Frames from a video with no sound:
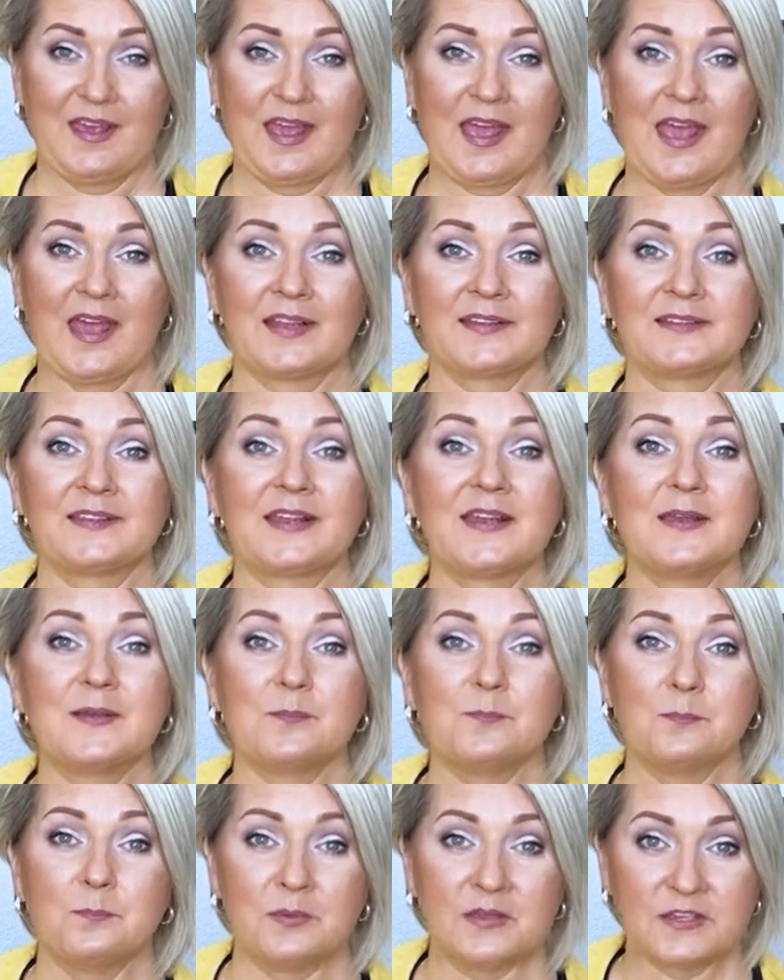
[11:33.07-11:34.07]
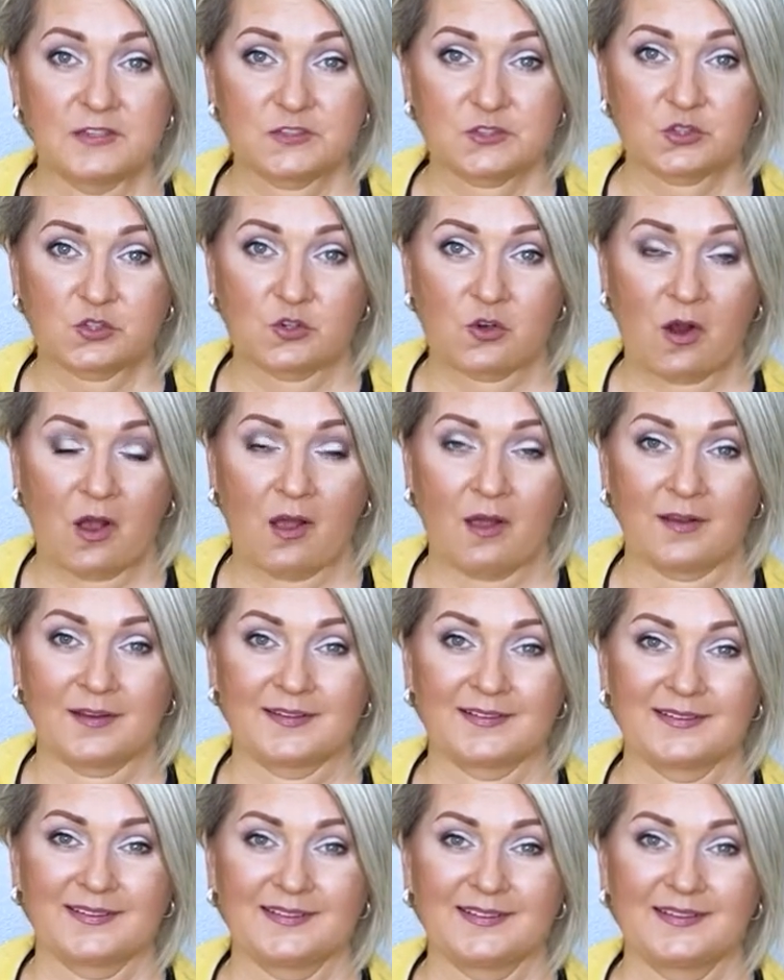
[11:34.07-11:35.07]
And be
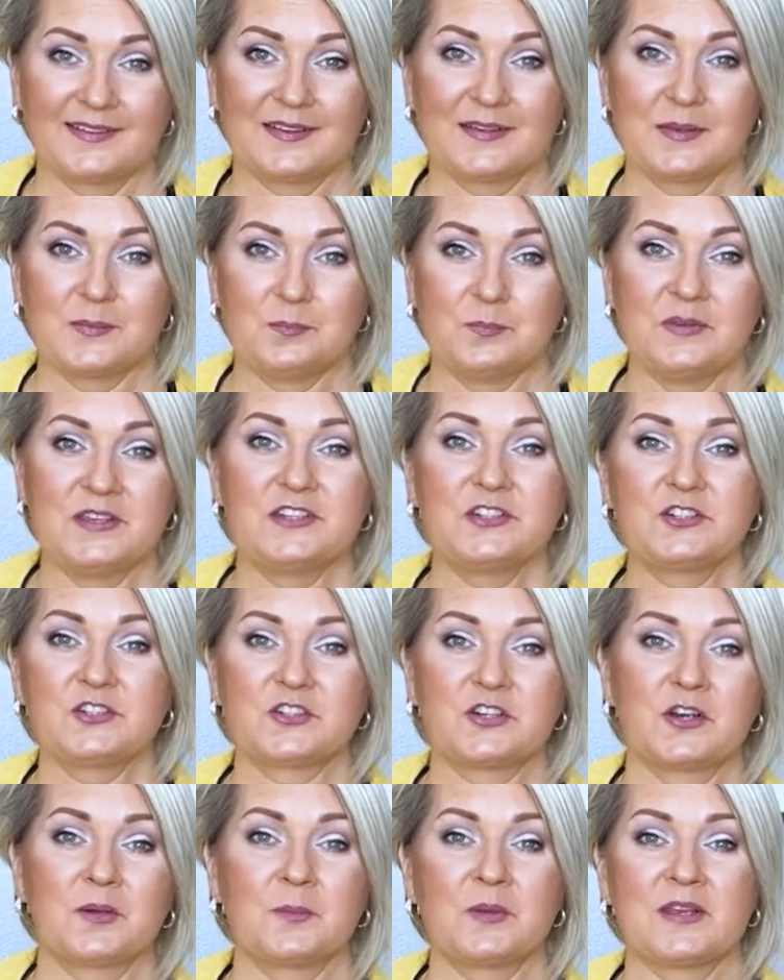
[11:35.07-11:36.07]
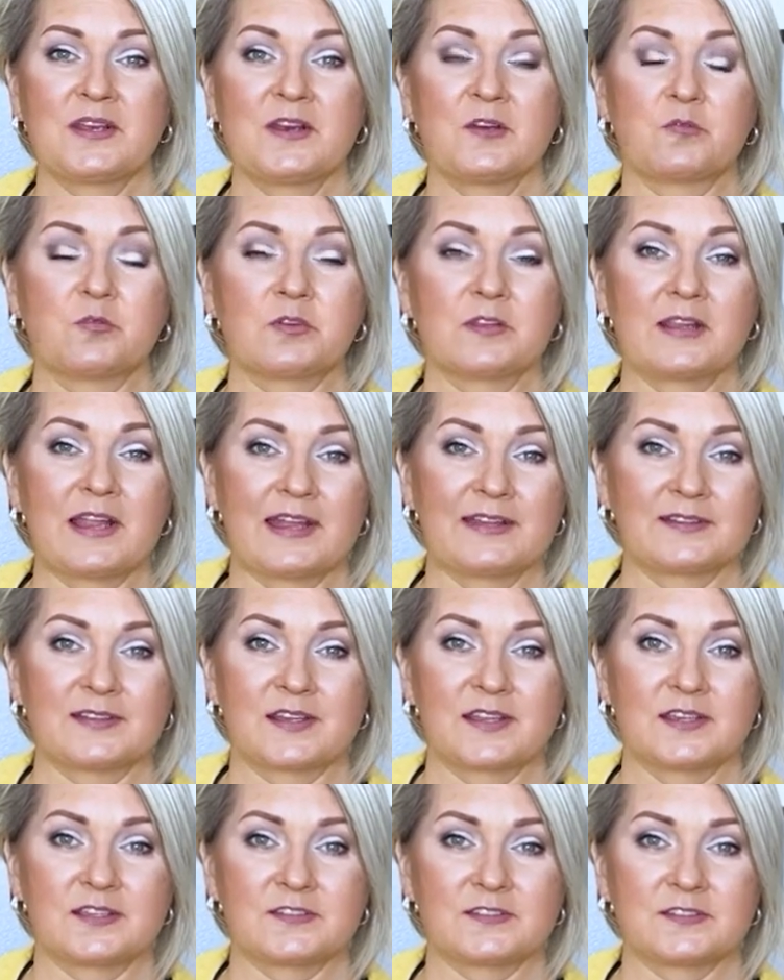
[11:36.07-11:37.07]
strong, be determined and
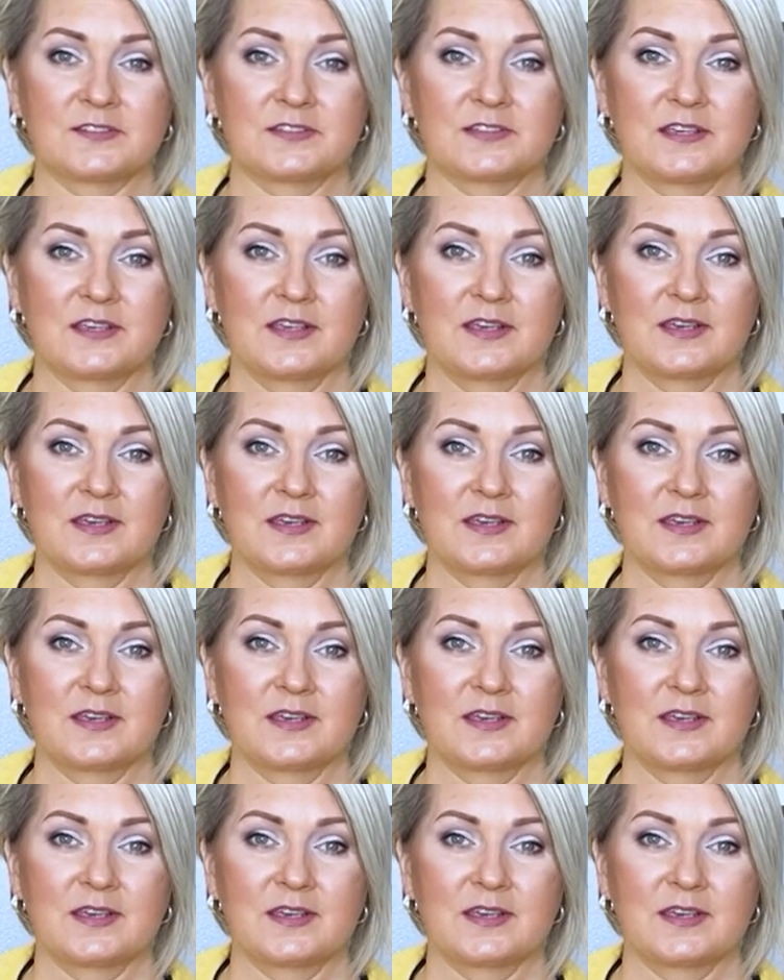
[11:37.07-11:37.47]
relentless,